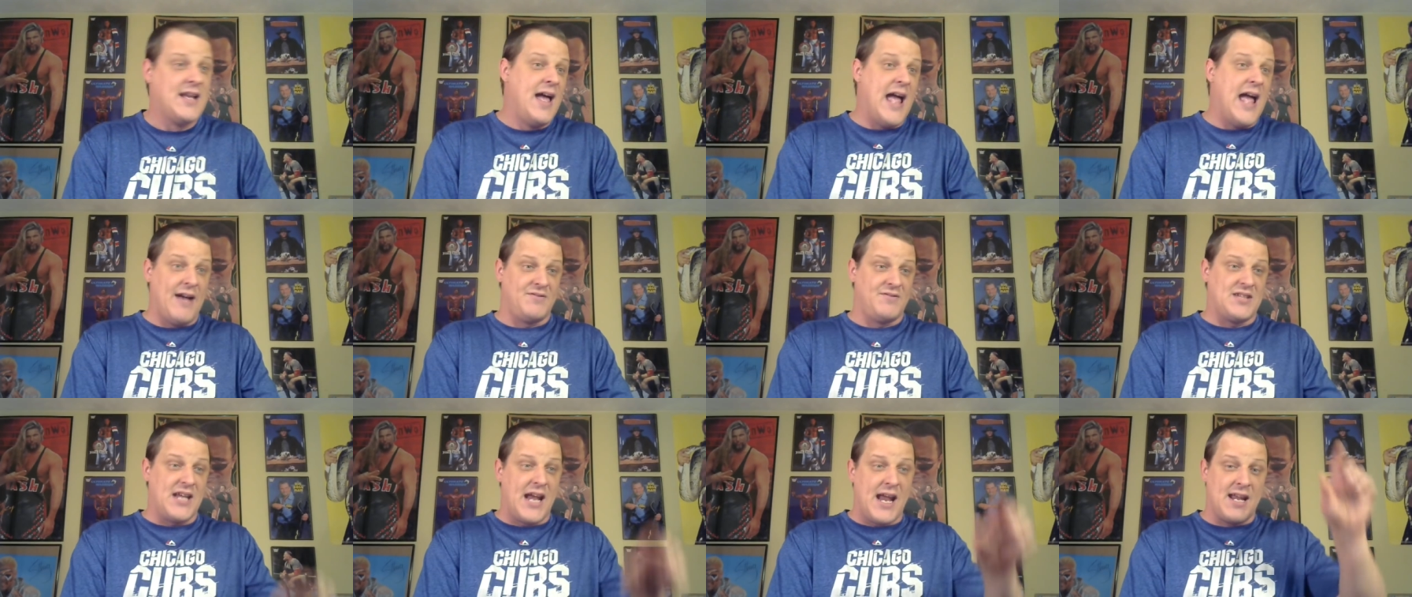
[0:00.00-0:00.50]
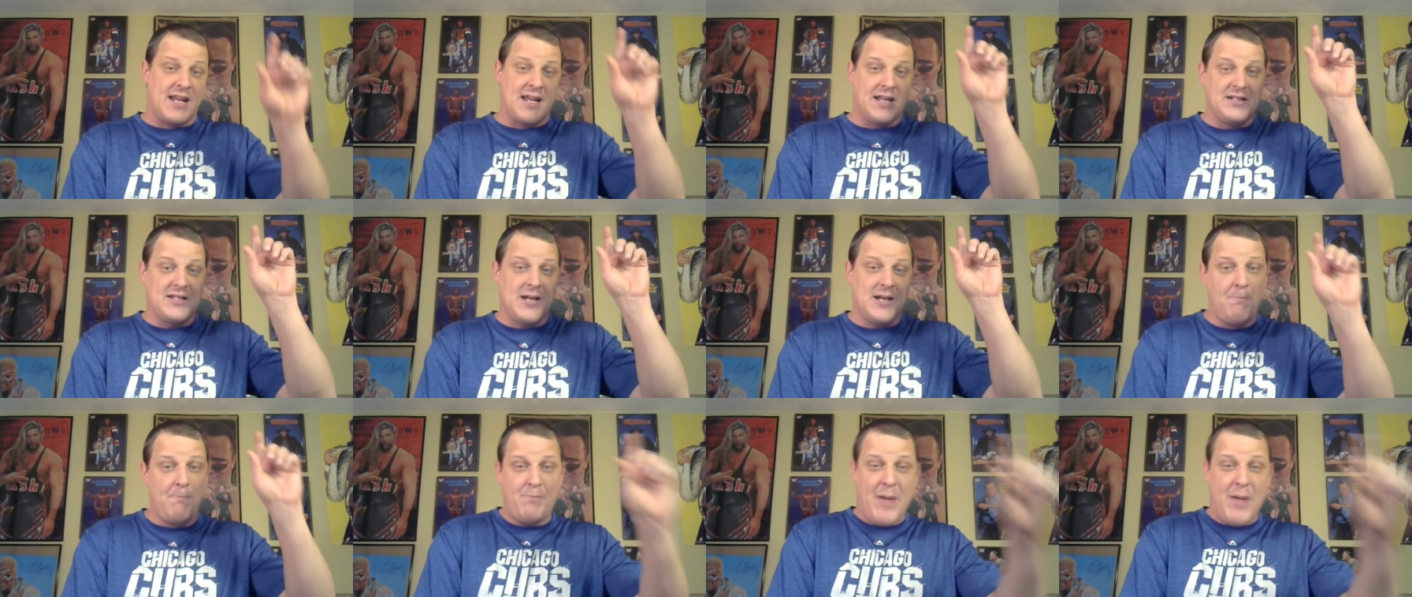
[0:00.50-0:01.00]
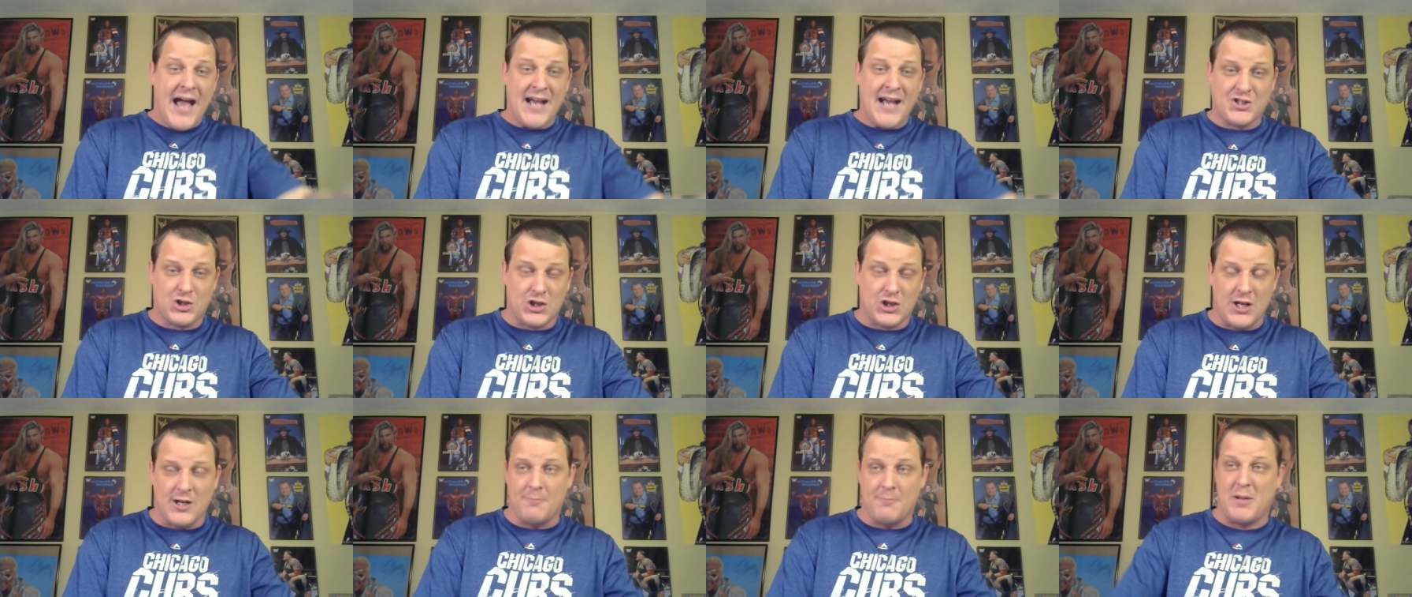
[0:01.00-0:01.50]
have taken to
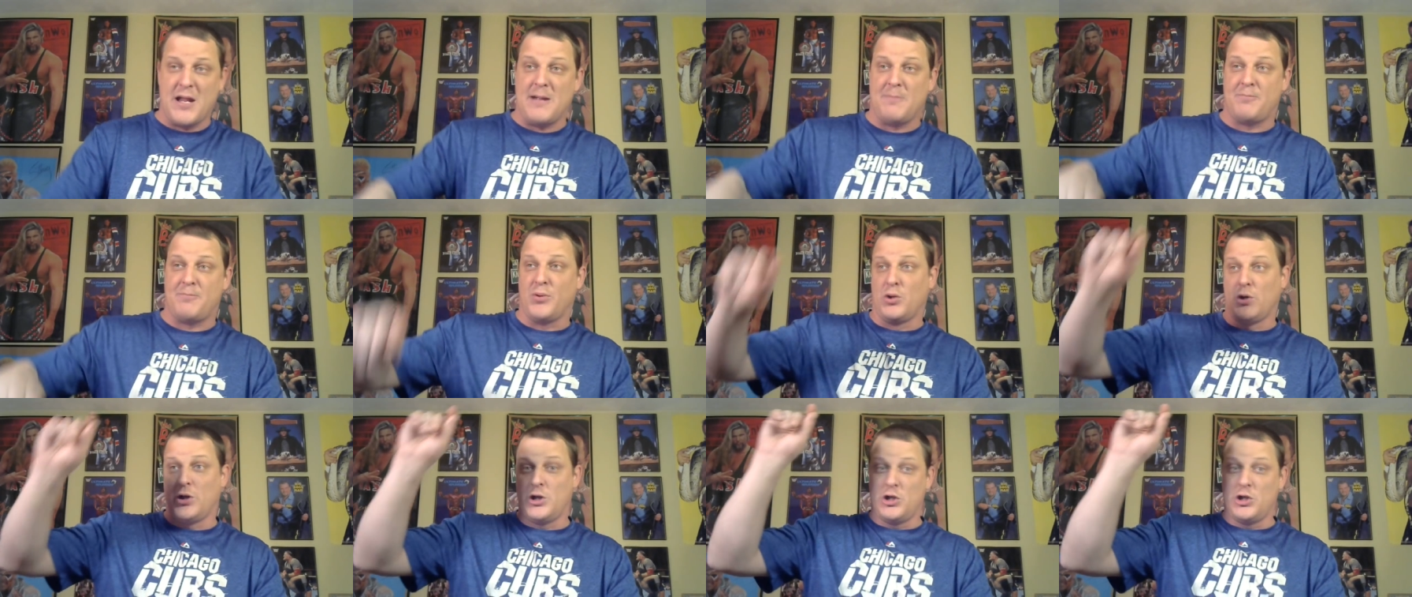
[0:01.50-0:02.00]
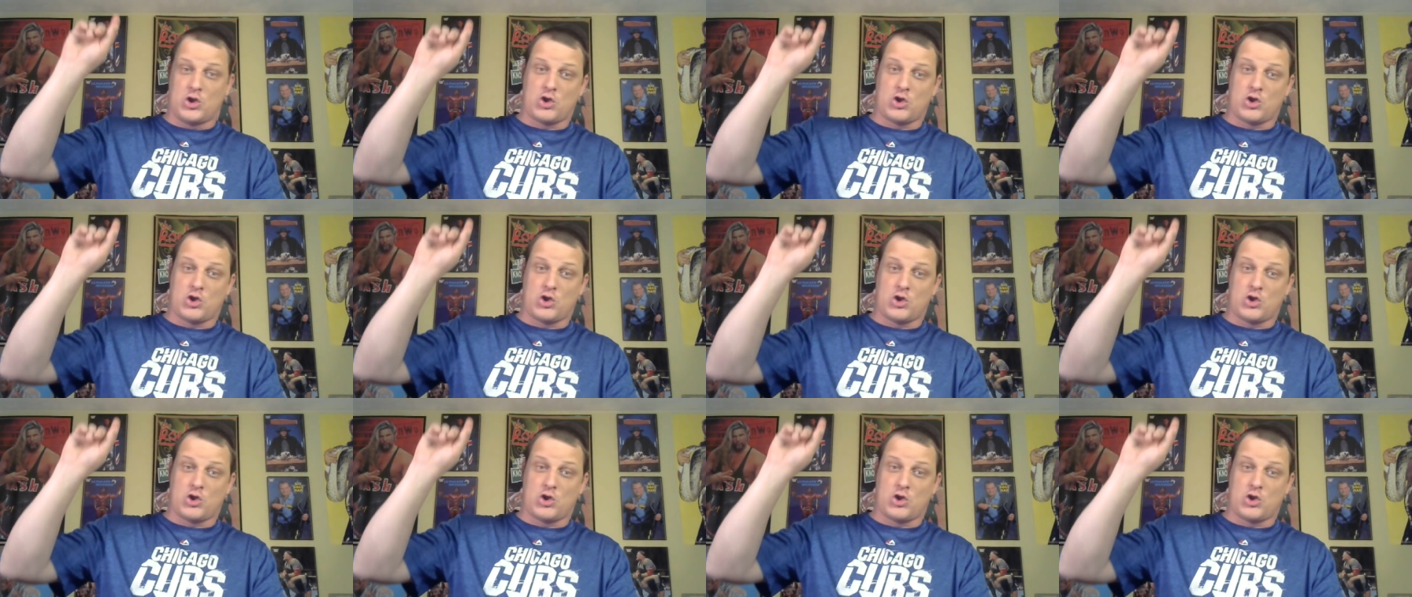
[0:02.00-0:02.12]
bashing people and